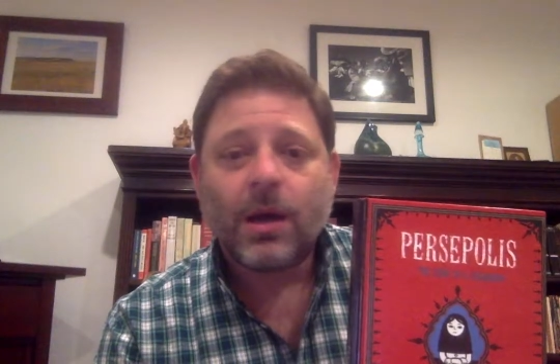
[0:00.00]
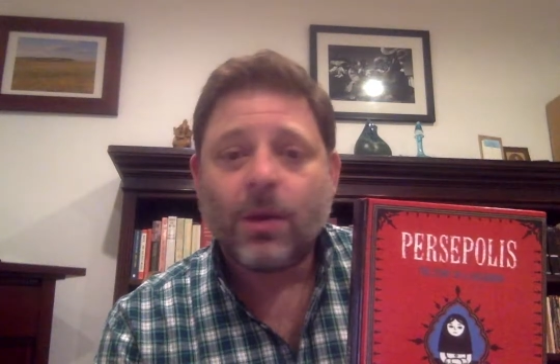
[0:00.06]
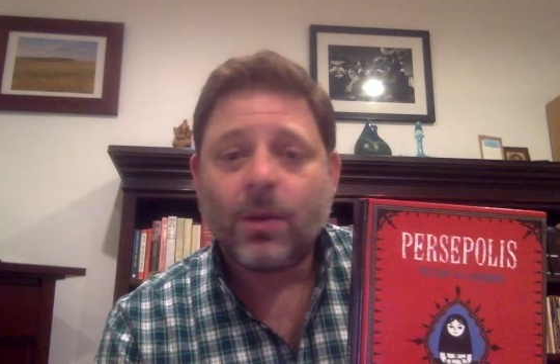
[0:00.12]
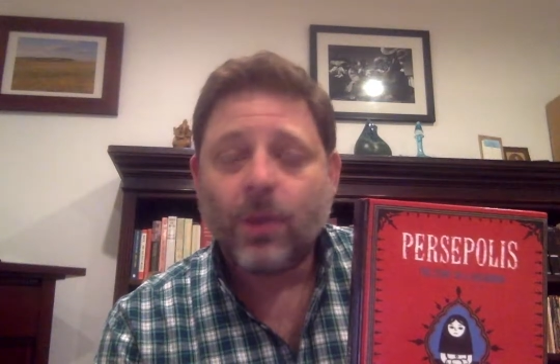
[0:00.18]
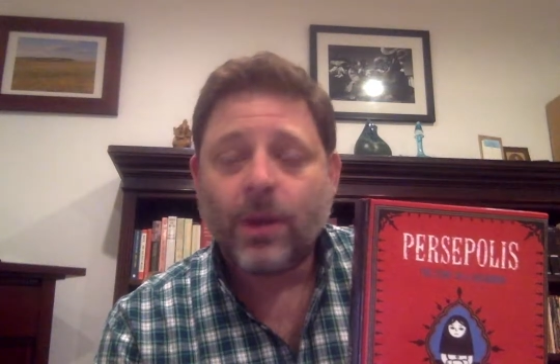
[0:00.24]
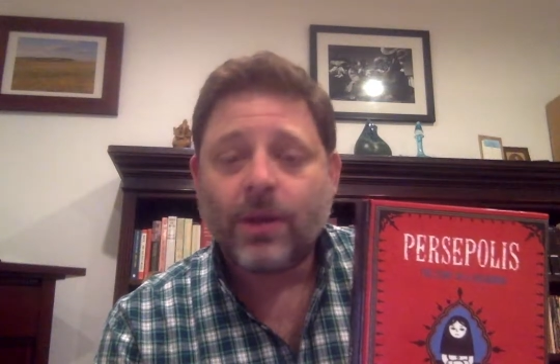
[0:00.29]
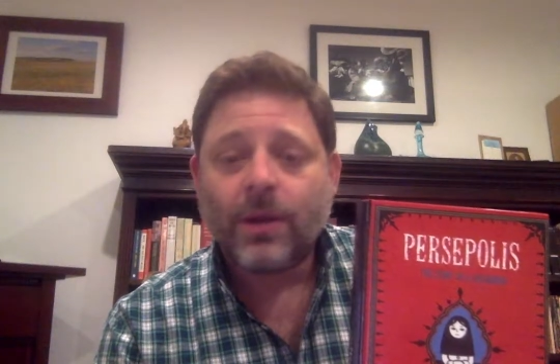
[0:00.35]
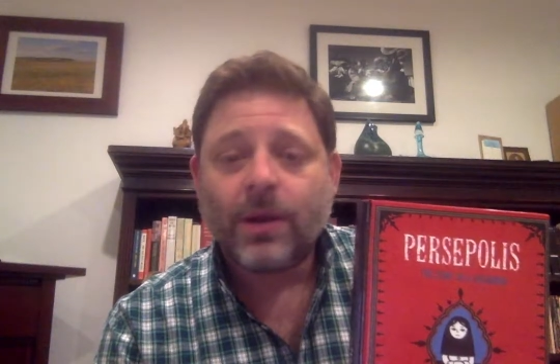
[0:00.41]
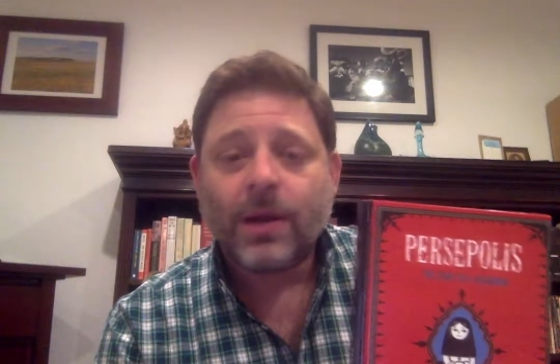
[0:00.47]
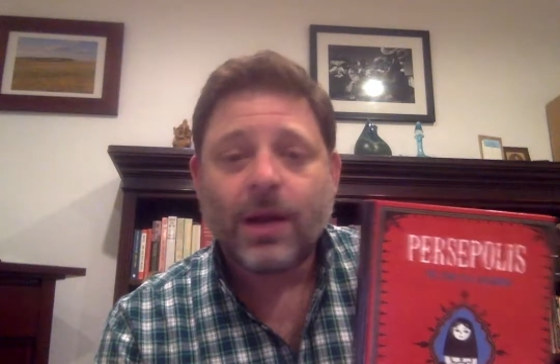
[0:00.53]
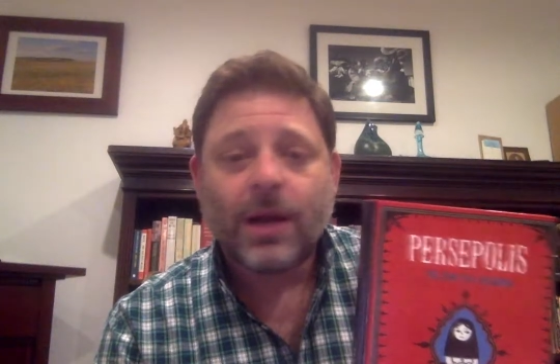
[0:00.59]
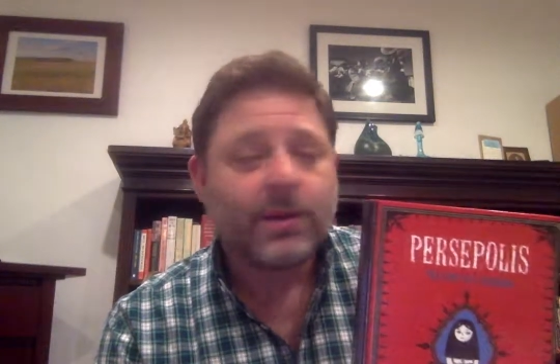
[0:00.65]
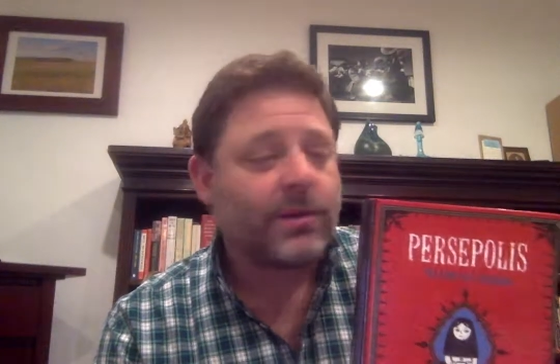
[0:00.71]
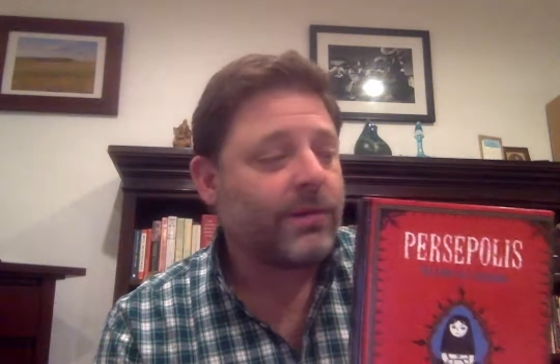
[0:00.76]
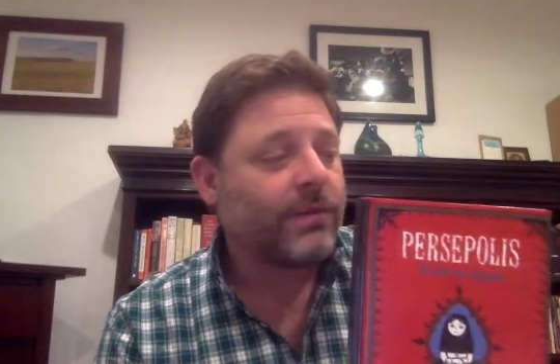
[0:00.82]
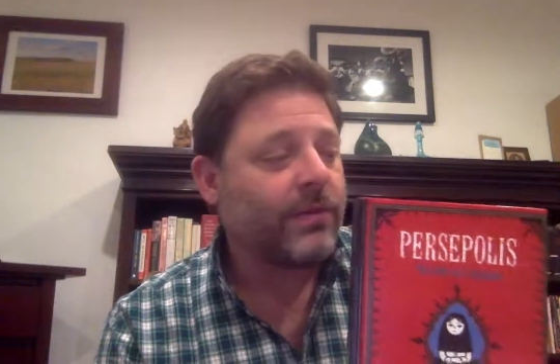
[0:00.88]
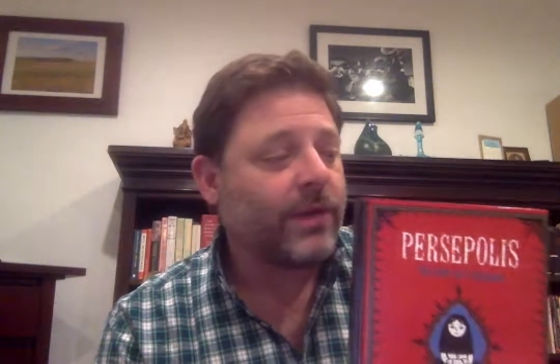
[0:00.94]
whether or
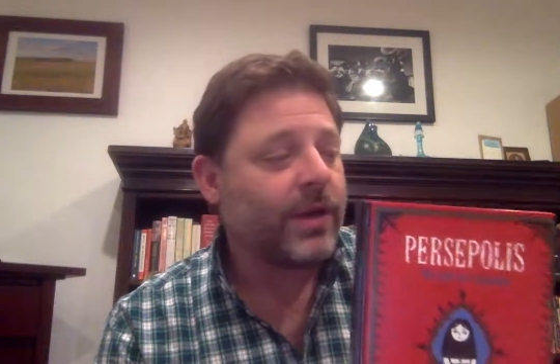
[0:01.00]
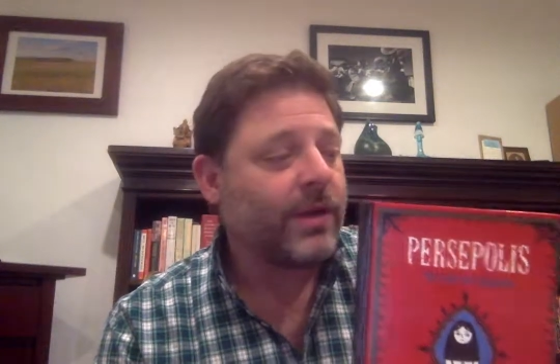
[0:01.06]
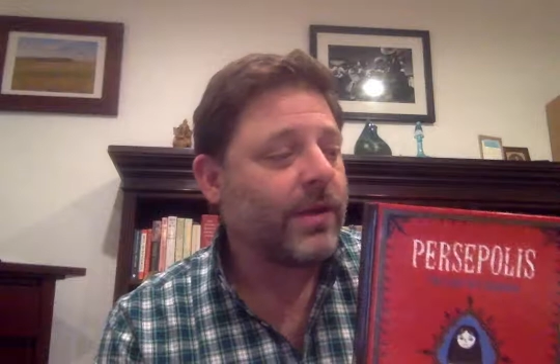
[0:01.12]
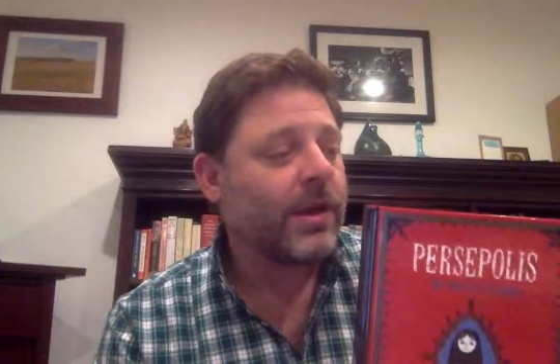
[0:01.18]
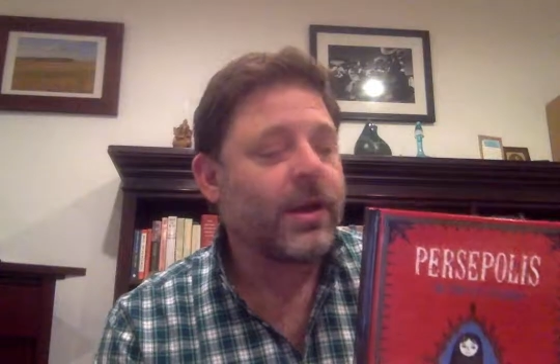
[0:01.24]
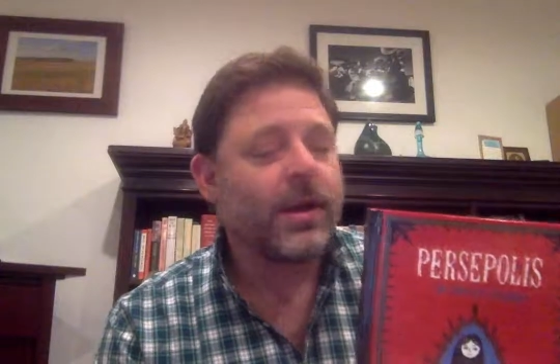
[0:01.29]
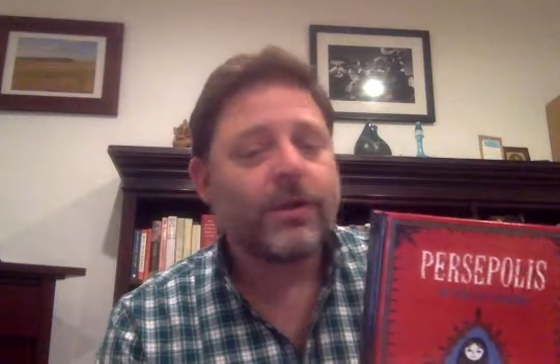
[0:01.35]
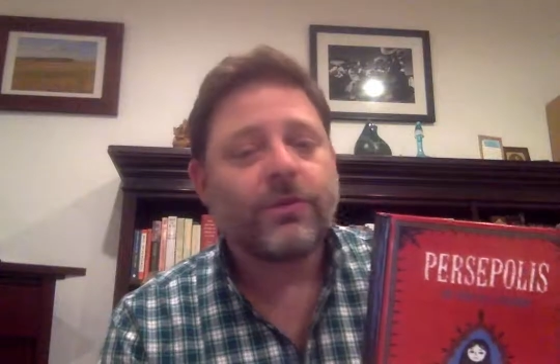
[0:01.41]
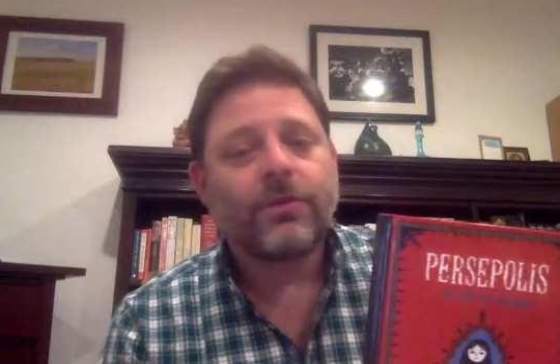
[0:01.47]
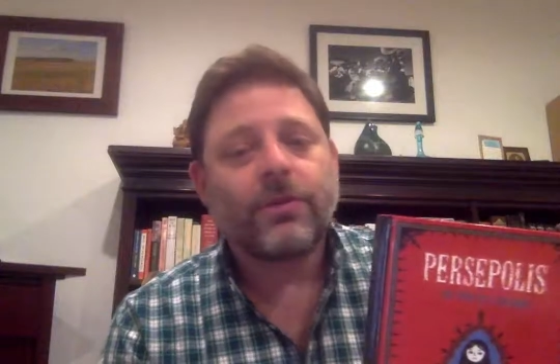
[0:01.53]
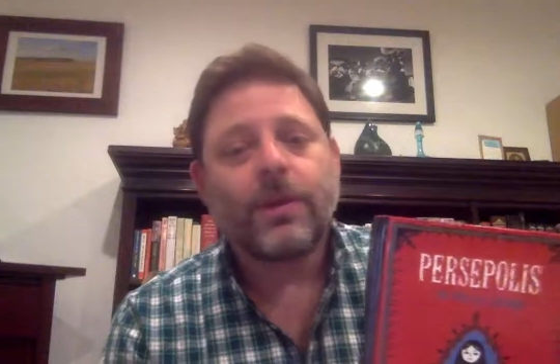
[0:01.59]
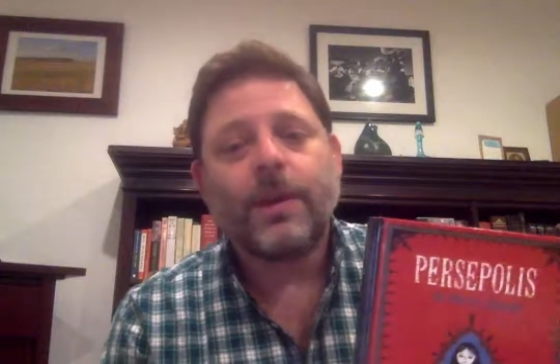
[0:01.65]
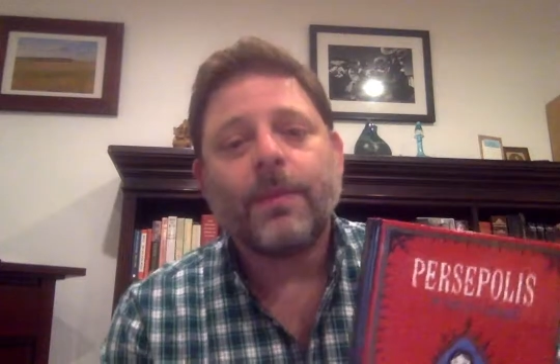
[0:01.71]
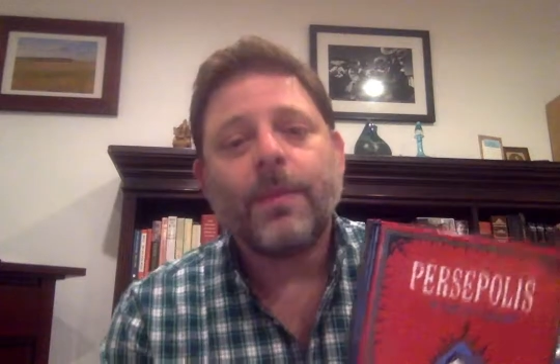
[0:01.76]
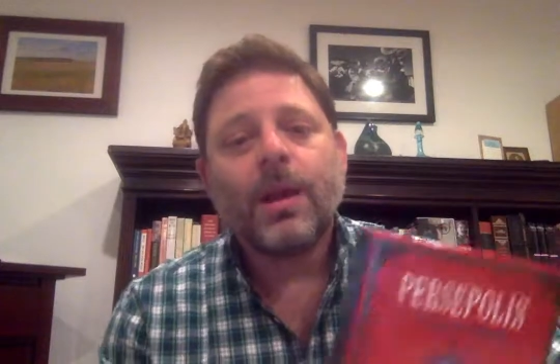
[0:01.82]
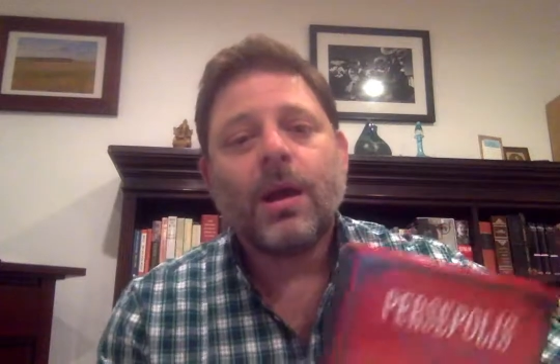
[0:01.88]
not to flee the country.